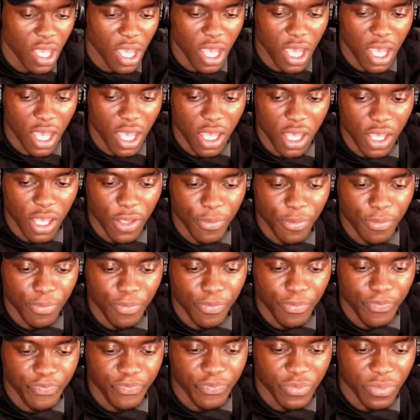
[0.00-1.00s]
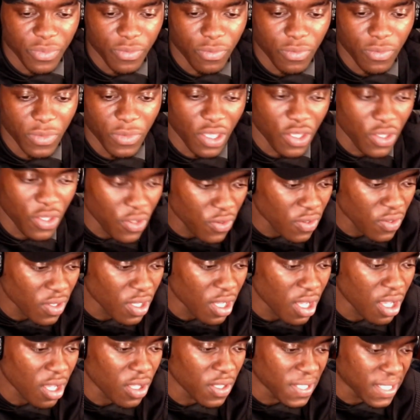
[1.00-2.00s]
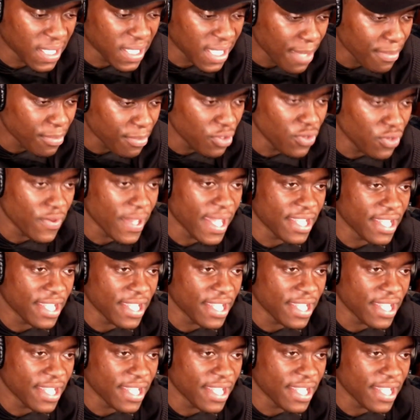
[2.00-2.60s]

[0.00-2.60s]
um, Kuga, Samu,